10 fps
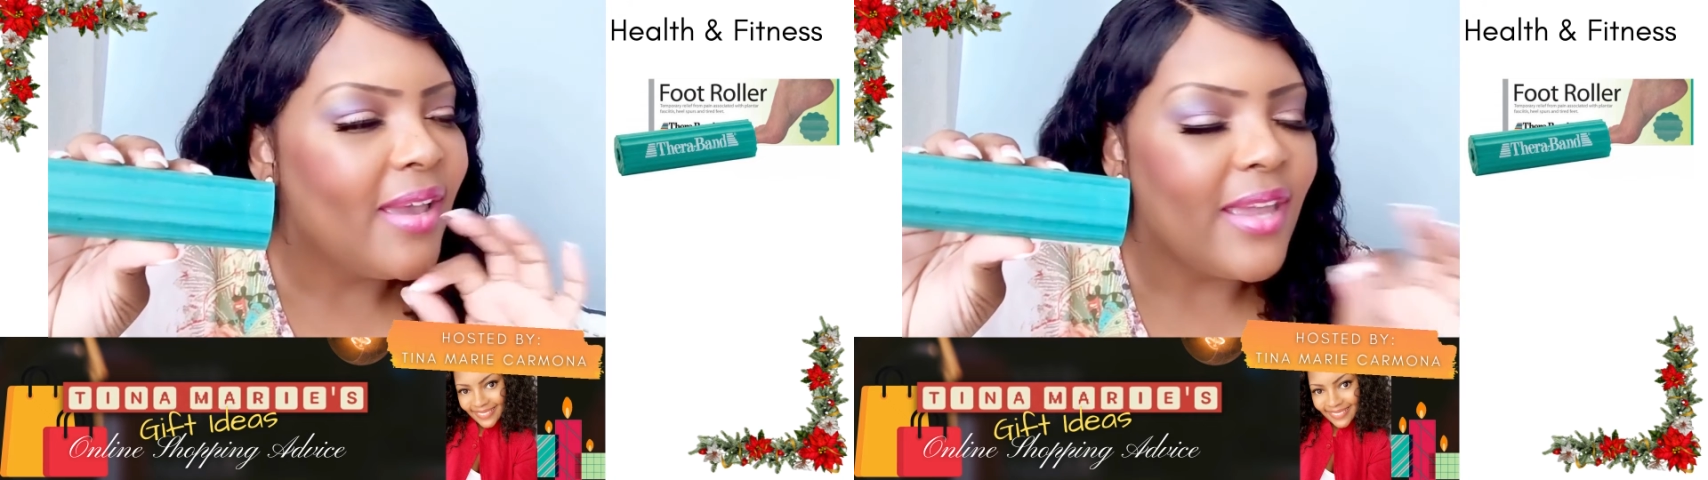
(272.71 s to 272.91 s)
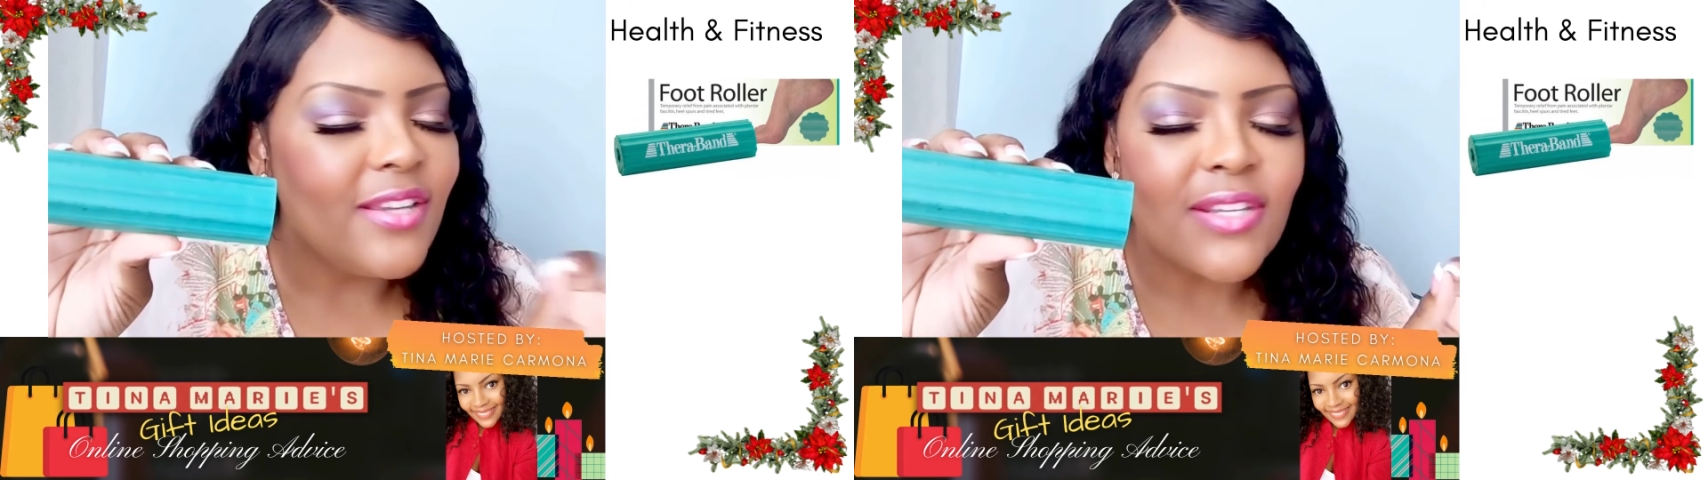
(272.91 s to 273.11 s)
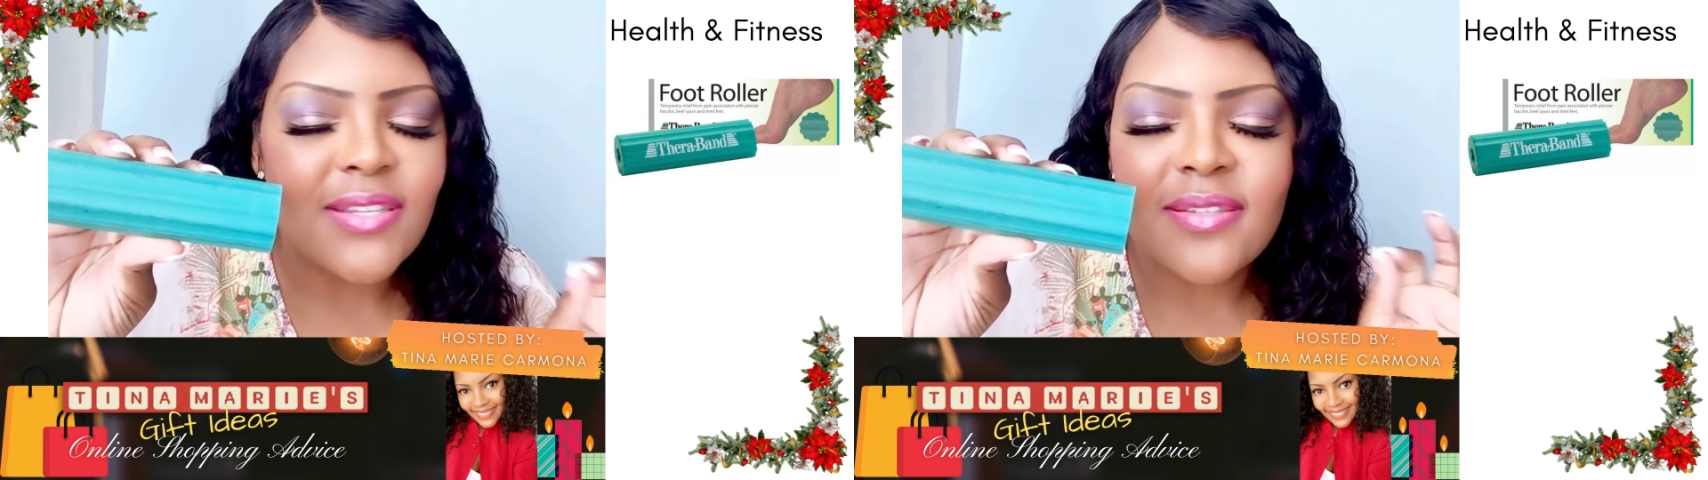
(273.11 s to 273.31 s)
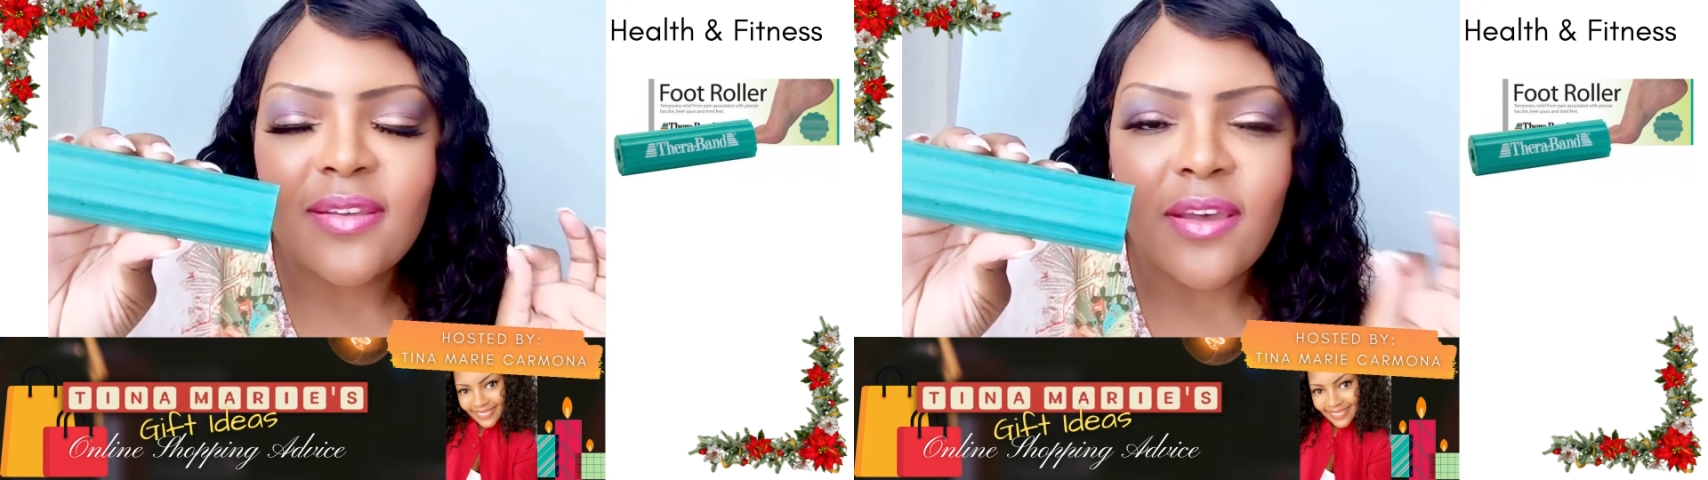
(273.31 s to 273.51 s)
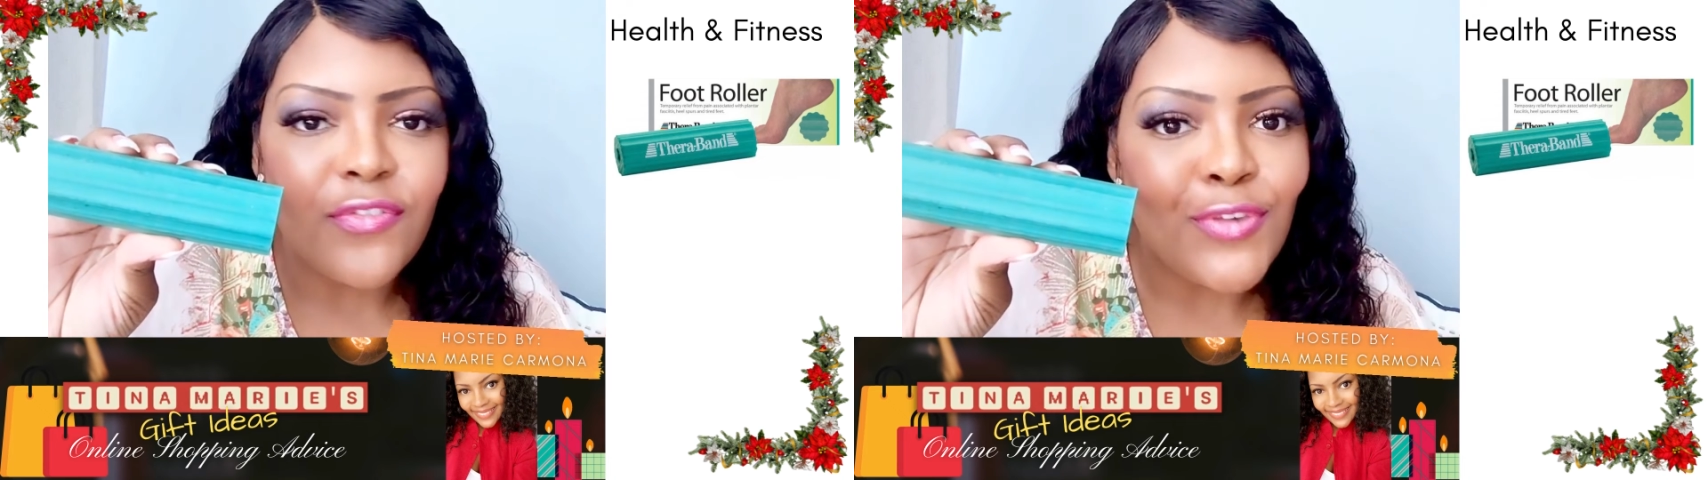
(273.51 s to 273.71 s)
in
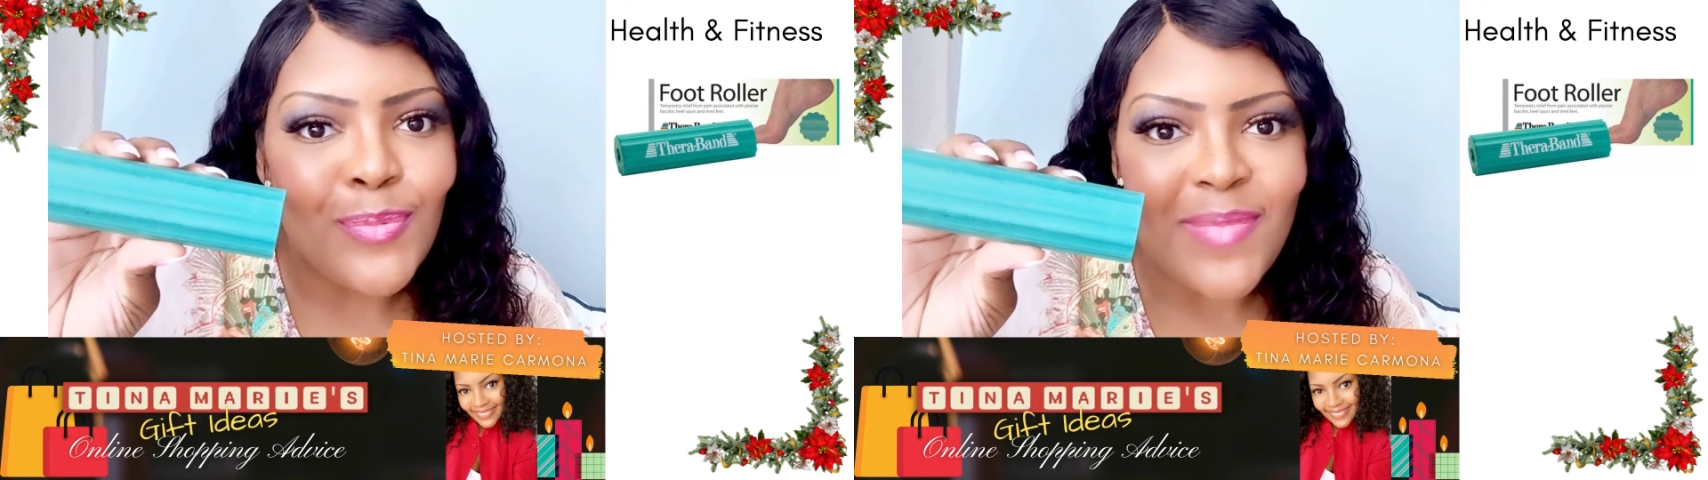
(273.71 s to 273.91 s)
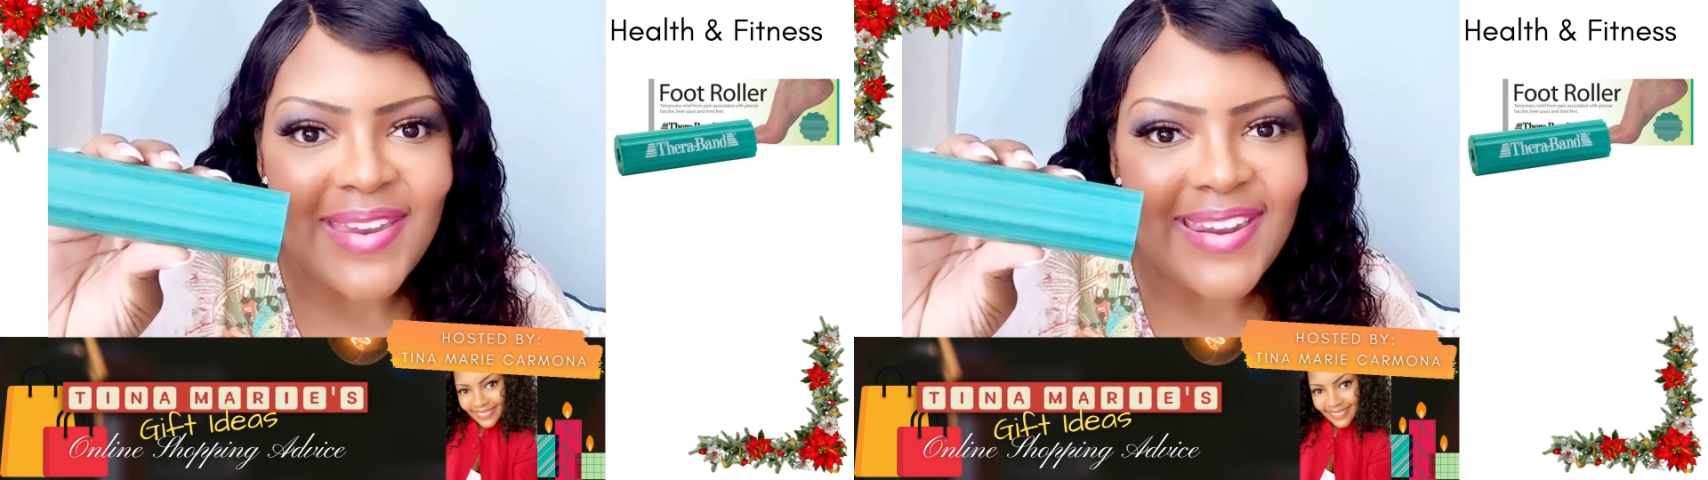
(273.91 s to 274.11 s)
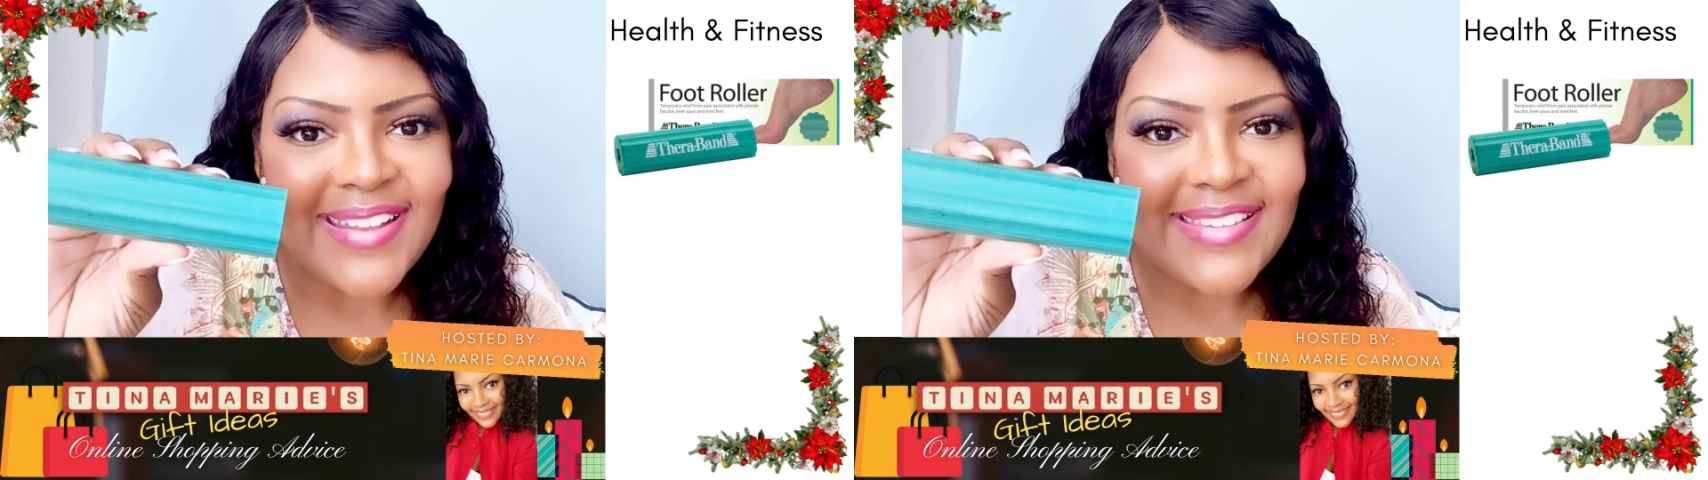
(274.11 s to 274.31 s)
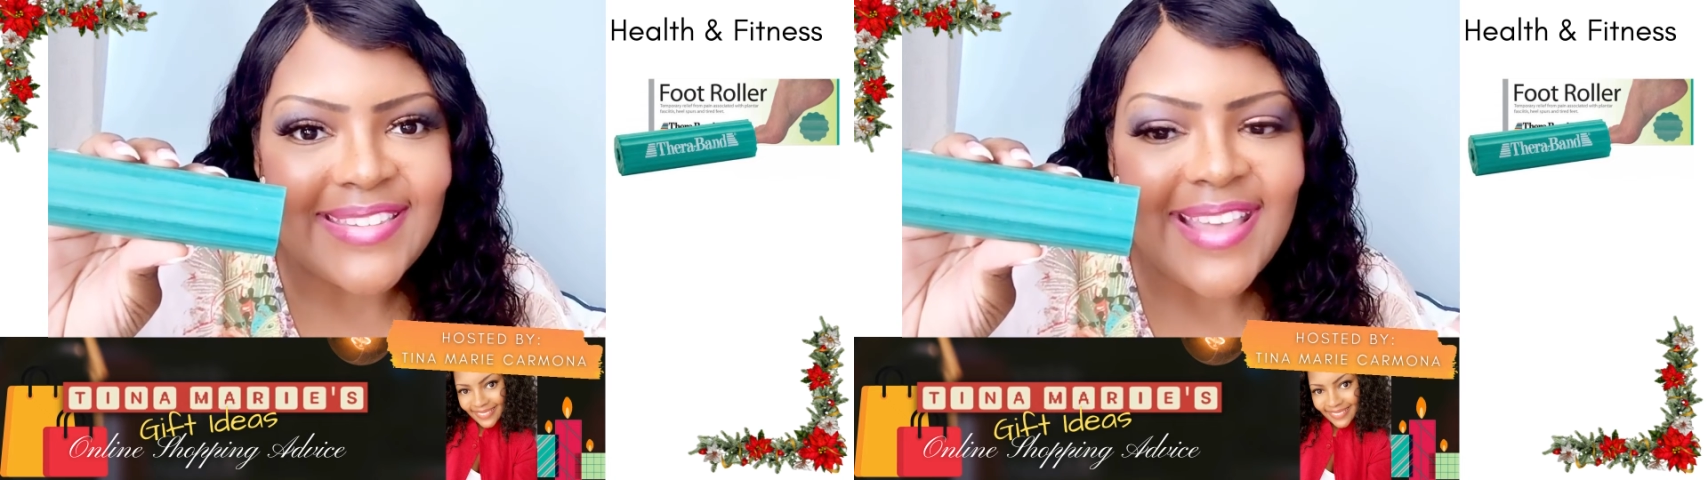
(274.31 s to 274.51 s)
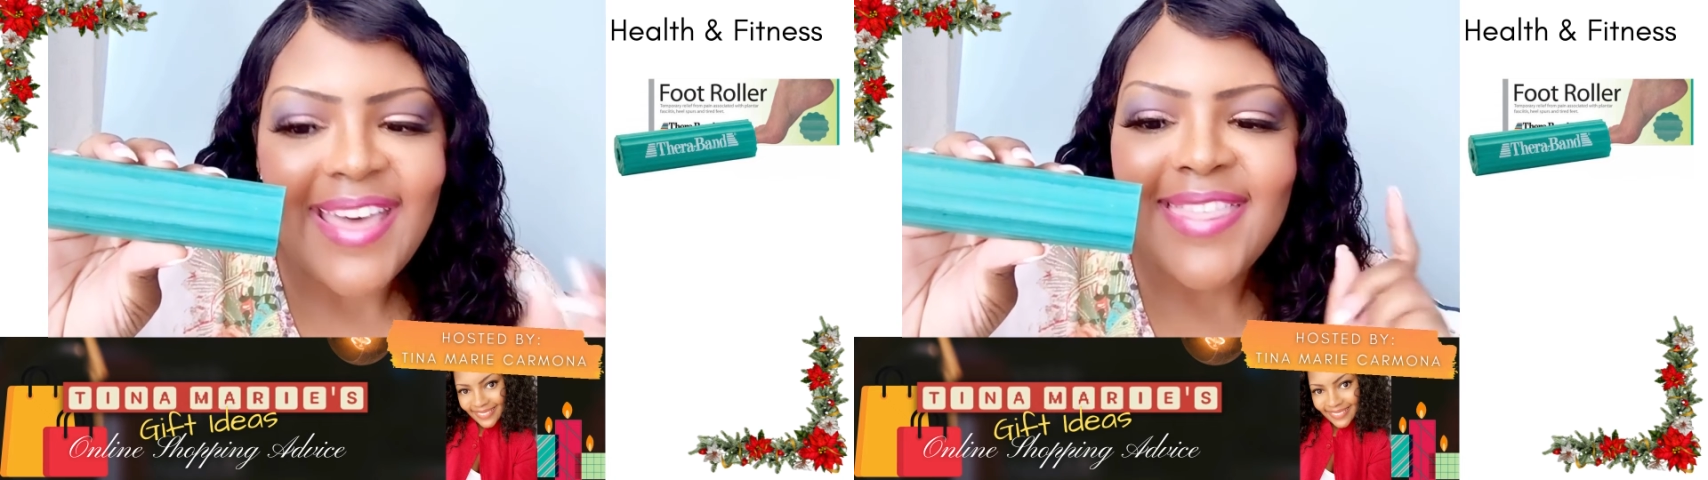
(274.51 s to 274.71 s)
just a few minutes.